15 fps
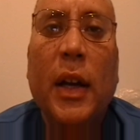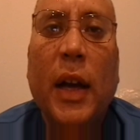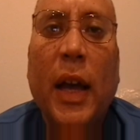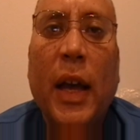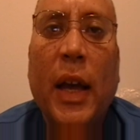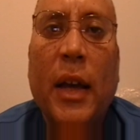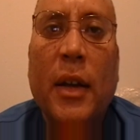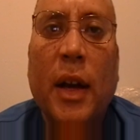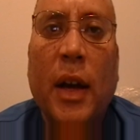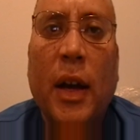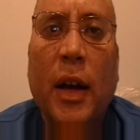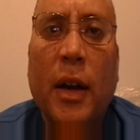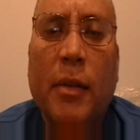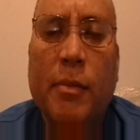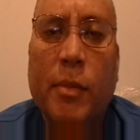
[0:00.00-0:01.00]
and
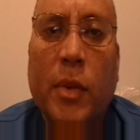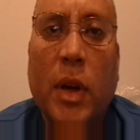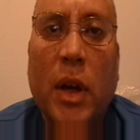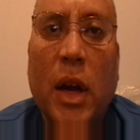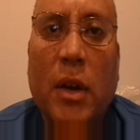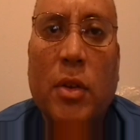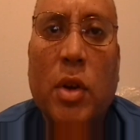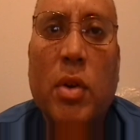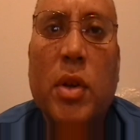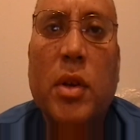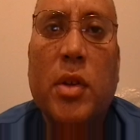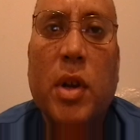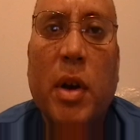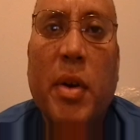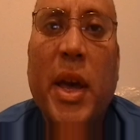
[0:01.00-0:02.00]
um, I told
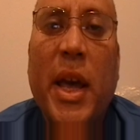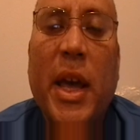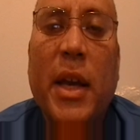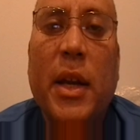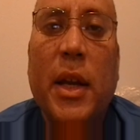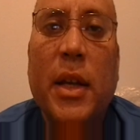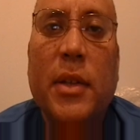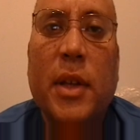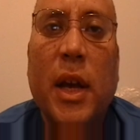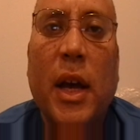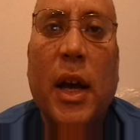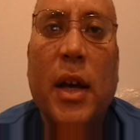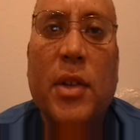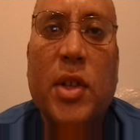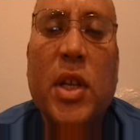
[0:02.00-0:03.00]
you Tarek is a
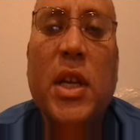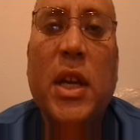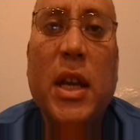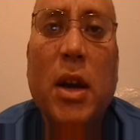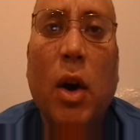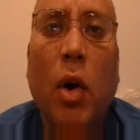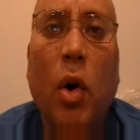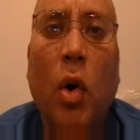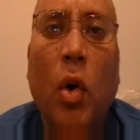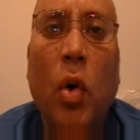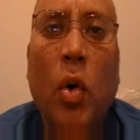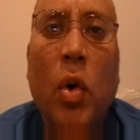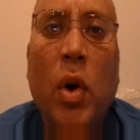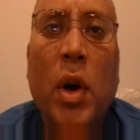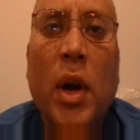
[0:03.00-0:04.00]
uh,
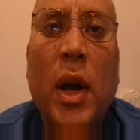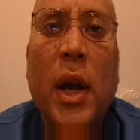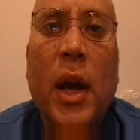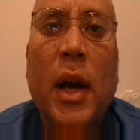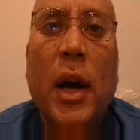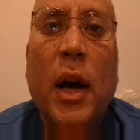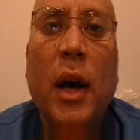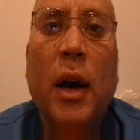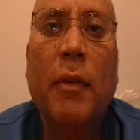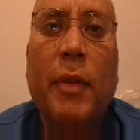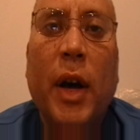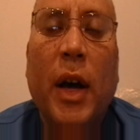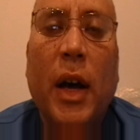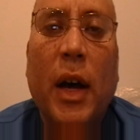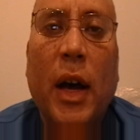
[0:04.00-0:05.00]
CEO
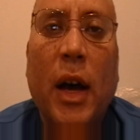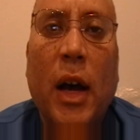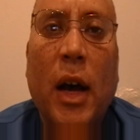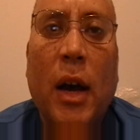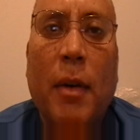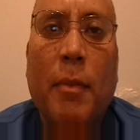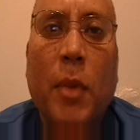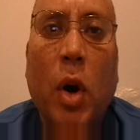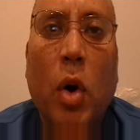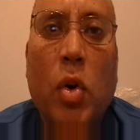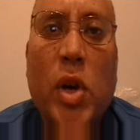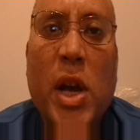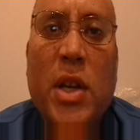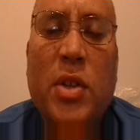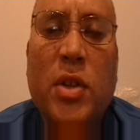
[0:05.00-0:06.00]
of uh, um,
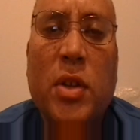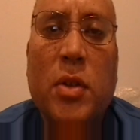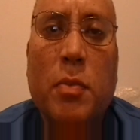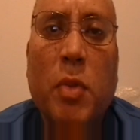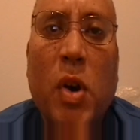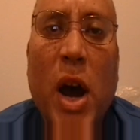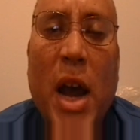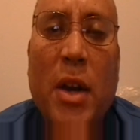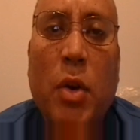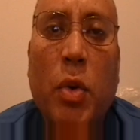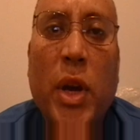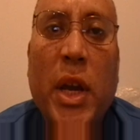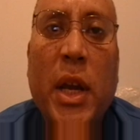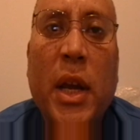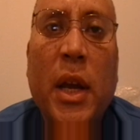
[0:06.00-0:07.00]
Oasis
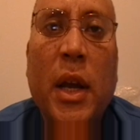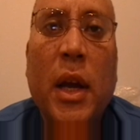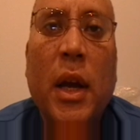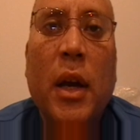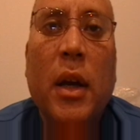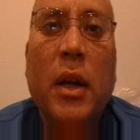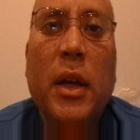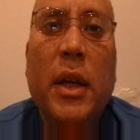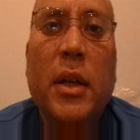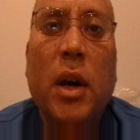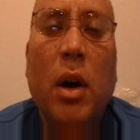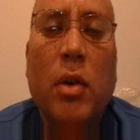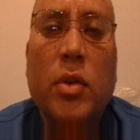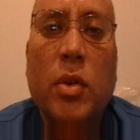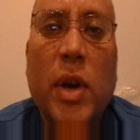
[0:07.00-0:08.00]
Winery. You
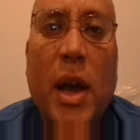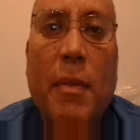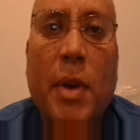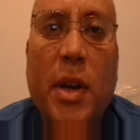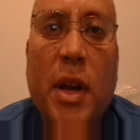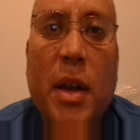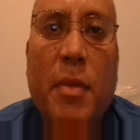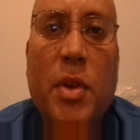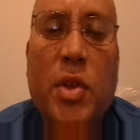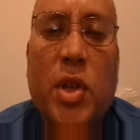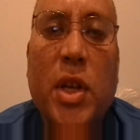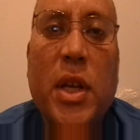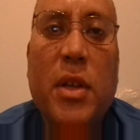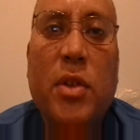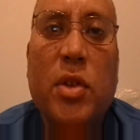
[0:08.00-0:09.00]
also have a
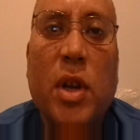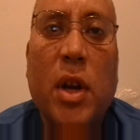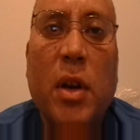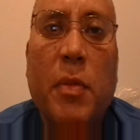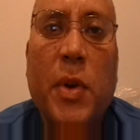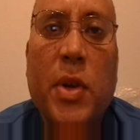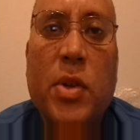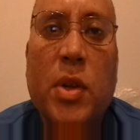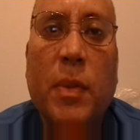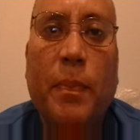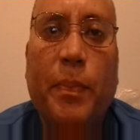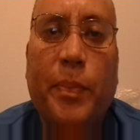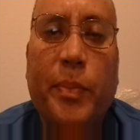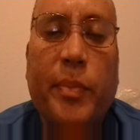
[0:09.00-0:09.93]
limousine service.